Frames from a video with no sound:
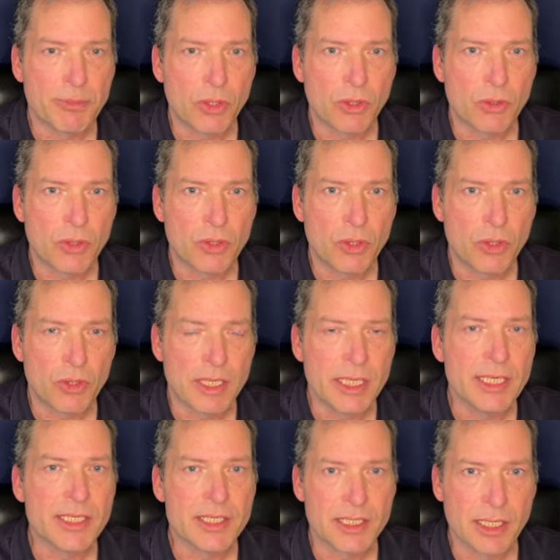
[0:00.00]
protocol
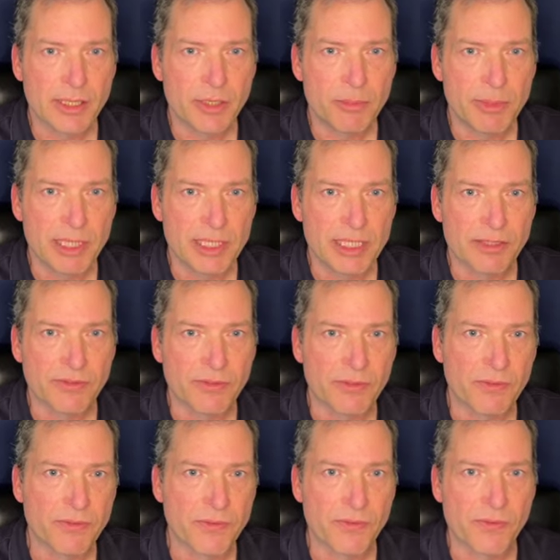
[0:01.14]
is a little bit
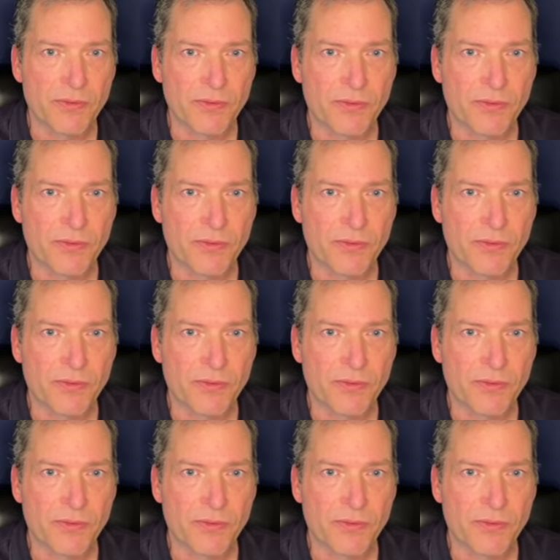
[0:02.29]
different.